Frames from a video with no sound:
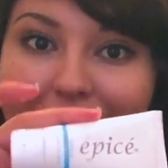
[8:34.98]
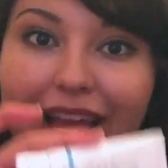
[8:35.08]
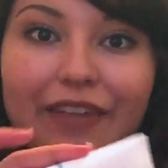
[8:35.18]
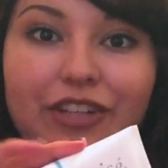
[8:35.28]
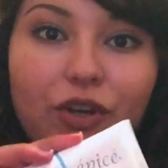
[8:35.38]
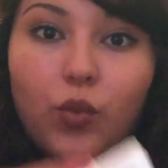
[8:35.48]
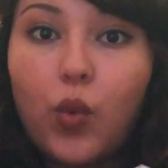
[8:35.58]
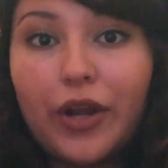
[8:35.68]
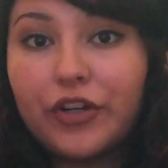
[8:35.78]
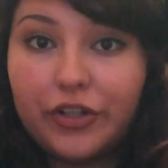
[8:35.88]
have done
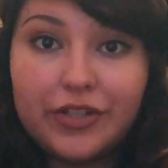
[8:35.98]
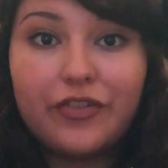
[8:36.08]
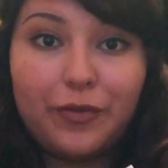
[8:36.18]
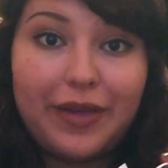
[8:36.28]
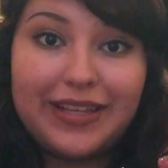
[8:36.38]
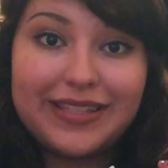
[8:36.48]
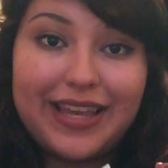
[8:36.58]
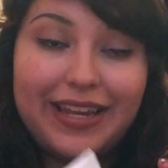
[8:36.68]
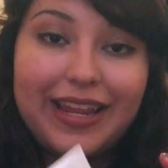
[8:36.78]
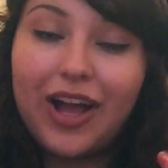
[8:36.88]
wonders for my
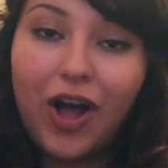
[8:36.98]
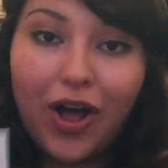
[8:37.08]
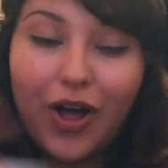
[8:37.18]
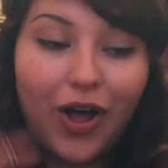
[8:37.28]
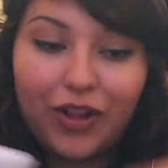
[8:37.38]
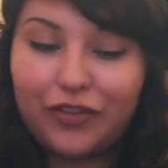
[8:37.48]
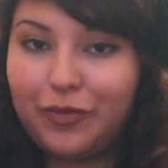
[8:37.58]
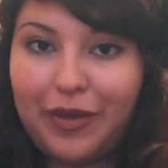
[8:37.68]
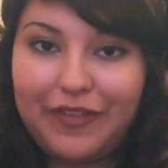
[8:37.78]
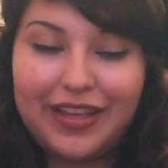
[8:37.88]
skin all over
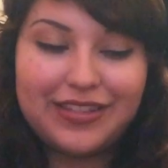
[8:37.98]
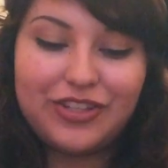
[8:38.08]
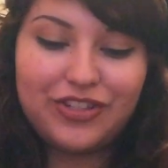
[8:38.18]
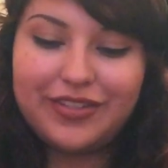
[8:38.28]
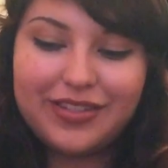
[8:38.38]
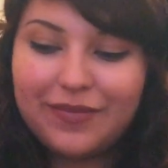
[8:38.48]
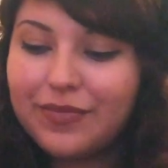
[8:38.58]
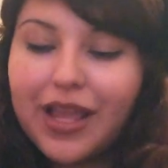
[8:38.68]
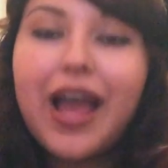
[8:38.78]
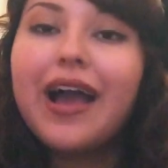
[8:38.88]
my face. It's just
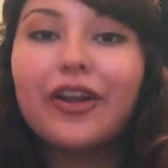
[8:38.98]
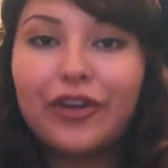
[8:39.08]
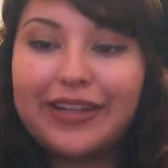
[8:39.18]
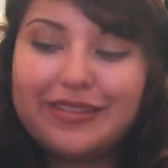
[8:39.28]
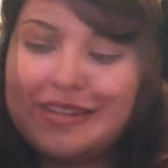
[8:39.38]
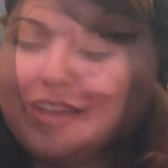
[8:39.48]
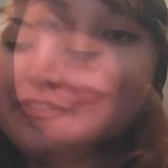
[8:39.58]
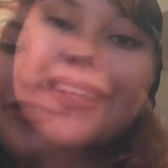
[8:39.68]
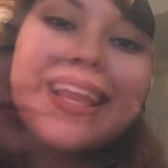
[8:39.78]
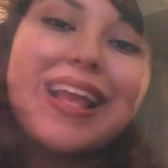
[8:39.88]
great
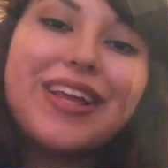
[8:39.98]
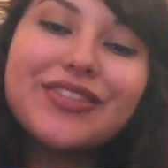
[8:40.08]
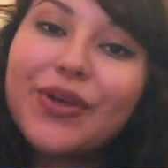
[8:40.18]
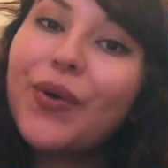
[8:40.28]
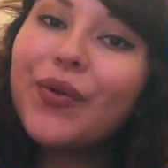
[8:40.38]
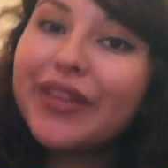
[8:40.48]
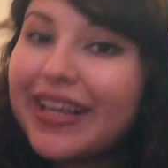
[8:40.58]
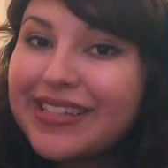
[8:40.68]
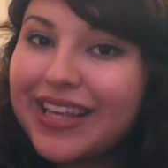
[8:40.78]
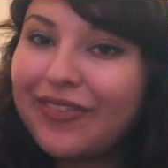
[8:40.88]
stuff. So the
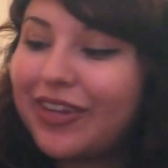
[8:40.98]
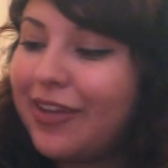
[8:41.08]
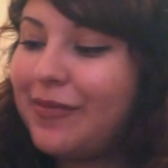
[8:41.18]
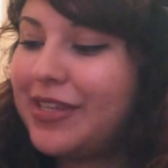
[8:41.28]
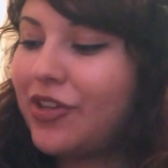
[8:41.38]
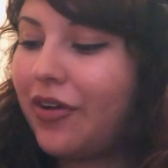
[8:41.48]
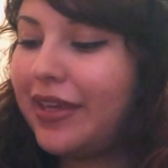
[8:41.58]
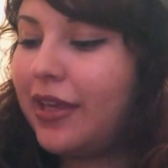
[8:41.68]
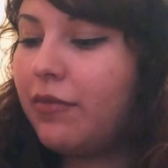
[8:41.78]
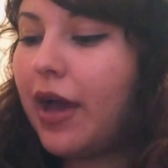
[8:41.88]
next thing I'm going to be
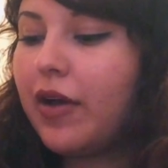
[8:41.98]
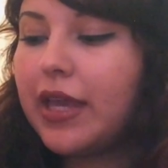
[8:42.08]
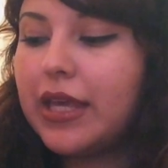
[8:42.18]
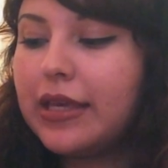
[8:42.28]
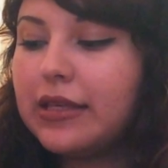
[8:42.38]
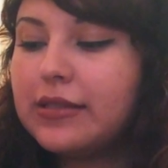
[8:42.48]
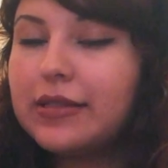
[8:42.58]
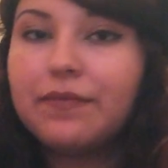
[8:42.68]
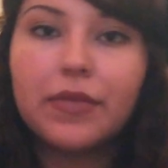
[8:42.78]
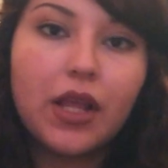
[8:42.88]
talking about
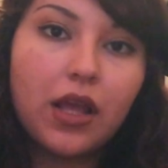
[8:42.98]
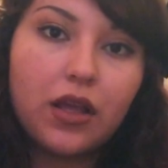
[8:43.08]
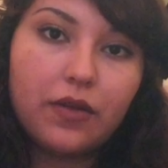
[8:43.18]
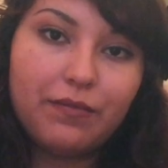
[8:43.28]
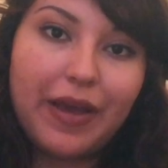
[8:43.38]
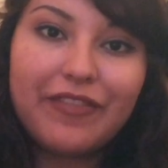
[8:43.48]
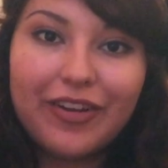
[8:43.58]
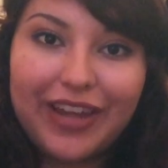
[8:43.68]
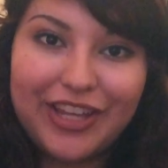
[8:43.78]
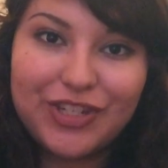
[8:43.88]
is my
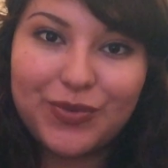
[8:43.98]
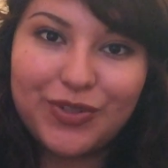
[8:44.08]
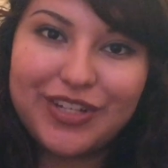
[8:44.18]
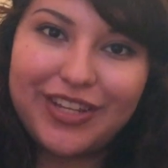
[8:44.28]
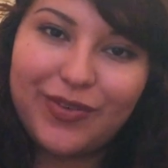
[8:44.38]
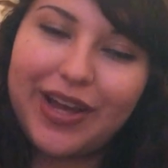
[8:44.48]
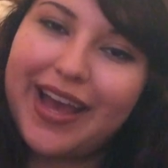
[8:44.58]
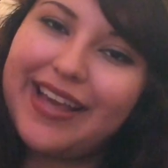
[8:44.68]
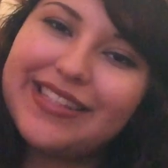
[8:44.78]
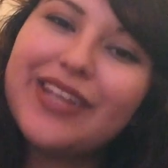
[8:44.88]
foundation routine, you
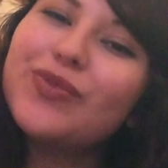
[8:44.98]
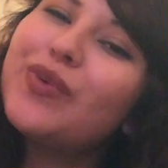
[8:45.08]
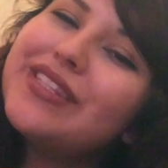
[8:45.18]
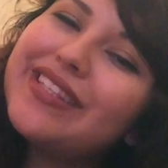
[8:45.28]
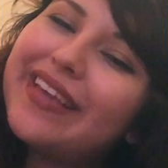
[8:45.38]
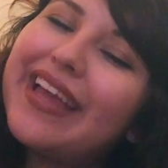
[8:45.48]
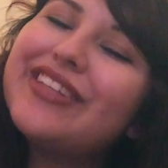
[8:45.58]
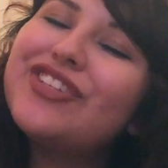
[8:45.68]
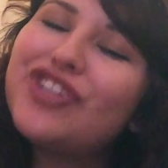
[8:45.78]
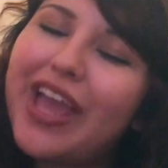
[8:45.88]
guys, has once
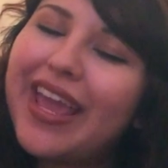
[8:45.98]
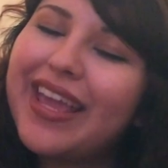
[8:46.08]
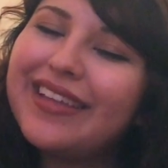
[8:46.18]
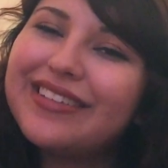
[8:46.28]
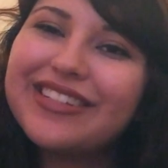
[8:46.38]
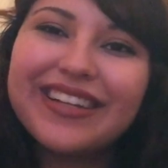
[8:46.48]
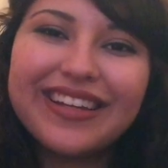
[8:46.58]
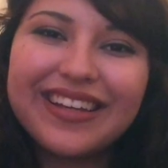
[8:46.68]
again changed.